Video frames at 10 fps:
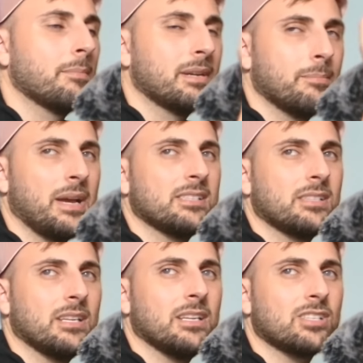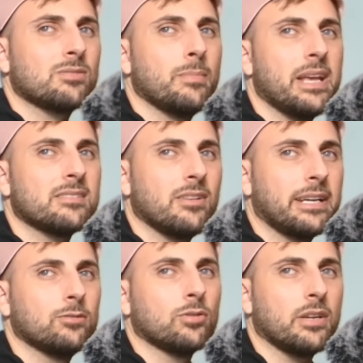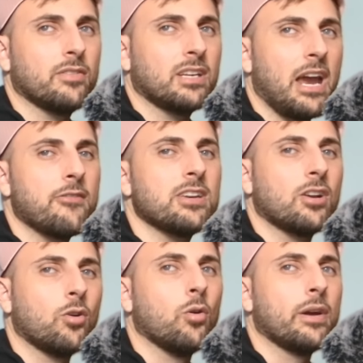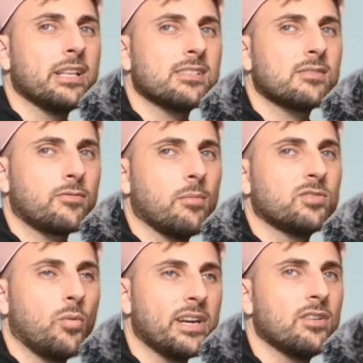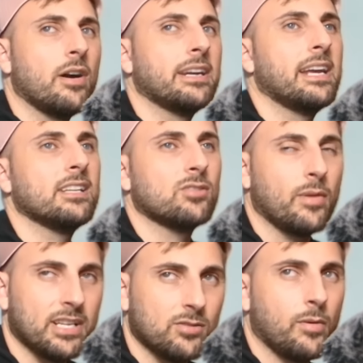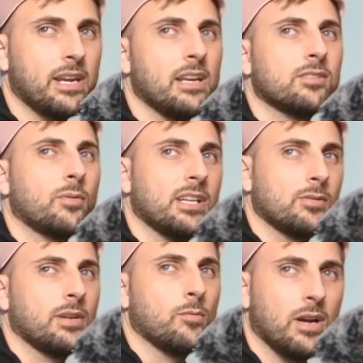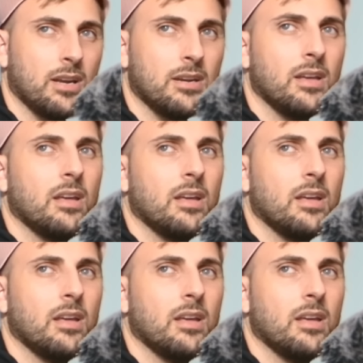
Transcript: but it basically, it just means like, look, if you're carrying coins from 2019, 2020, 2021,